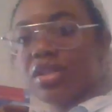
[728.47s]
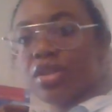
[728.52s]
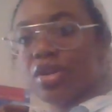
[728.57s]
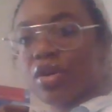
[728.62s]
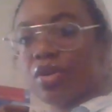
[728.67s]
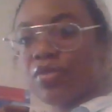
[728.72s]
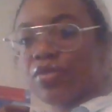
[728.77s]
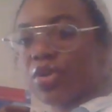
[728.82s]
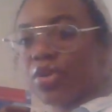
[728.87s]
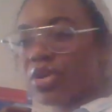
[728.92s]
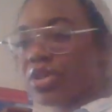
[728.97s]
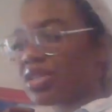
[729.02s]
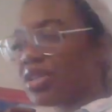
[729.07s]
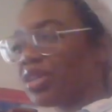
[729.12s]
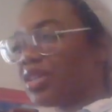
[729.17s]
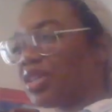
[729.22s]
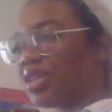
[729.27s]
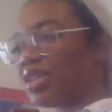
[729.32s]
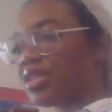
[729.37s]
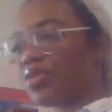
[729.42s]
you know, focused
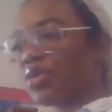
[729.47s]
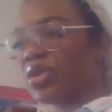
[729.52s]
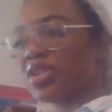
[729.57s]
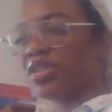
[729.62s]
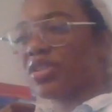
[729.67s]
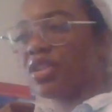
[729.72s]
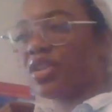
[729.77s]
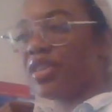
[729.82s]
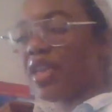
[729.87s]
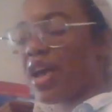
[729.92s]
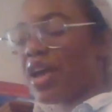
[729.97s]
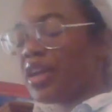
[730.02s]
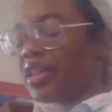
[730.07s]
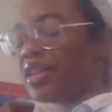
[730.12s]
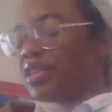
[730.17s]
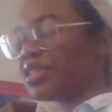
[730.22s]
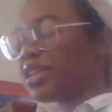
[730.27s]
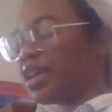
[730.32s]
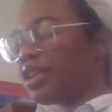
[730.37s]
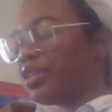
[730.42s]
on this, focused on that,
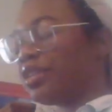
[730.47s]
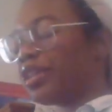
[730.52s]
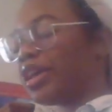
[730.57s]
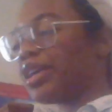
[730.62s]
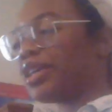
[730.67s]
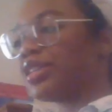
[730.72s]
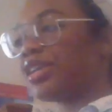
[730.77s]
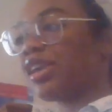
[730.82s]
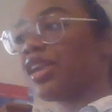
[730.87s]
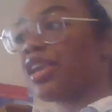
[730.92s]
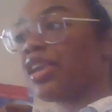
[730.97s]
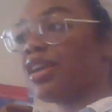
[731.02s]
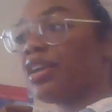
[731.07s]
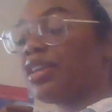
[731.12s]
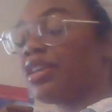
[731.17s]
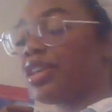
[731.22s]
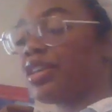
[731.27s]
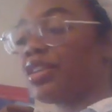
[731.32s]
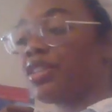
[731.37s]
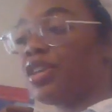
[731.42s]
and it's kind of like taking
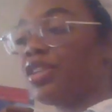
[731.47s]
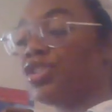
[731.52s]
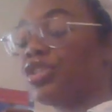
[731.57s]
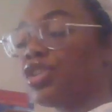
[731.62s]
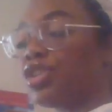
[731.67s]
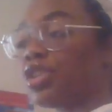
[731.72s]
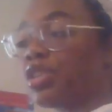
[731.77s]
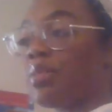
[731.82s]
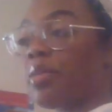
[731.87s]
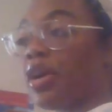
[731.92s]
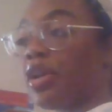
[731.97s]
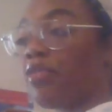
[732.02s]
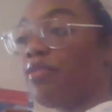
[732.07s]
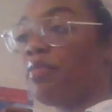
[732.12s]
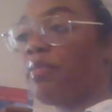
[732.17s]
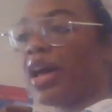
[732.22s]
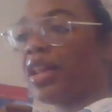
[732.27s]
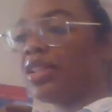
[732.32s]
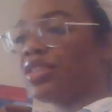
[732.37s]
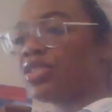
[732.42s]
it took them out
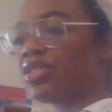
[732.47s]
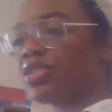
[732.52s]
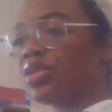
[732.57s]
of balance.